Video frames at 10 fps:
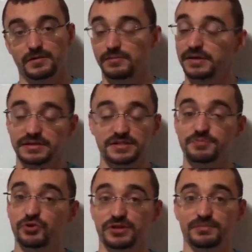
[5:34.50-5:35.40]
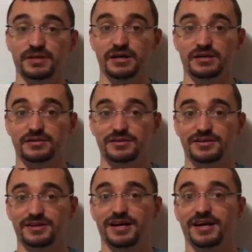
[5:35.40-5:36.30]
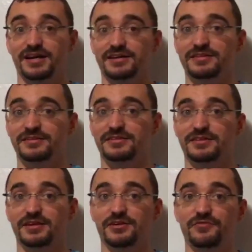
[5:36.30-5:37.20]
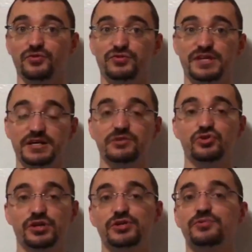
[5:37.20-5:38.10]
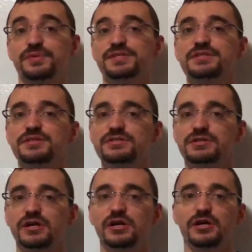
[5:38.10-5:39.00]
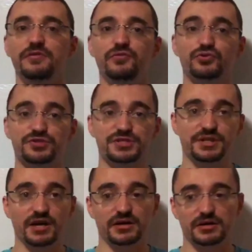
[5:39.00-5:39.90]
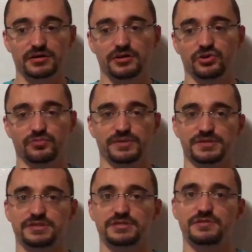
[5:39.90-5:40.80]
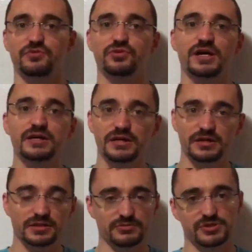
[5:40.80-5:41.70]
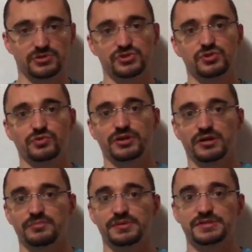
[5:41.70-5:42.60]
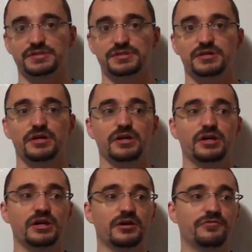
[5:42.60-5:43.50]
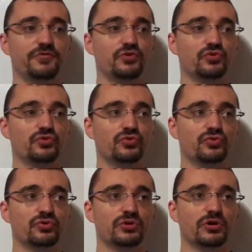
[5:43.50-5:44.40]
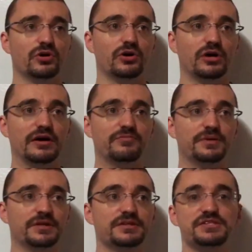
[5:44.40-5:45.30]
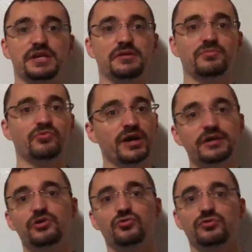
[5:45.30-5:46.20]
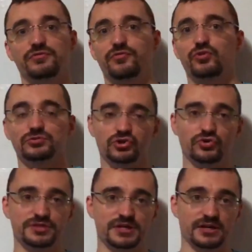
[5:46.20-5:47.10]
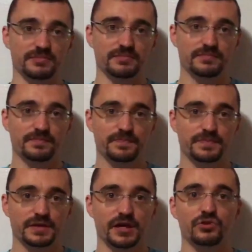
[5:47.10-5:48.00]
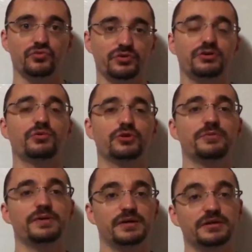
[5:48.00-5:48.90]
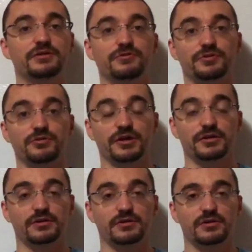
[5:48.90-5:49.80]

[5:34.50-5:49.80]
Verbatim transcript: But at this point, I'm not. And if you take a look at your business, if you're stuck in your business, if you're not getting the results you want out of business, if you have been at the same rank you for a long time and you really want to be at a different rank,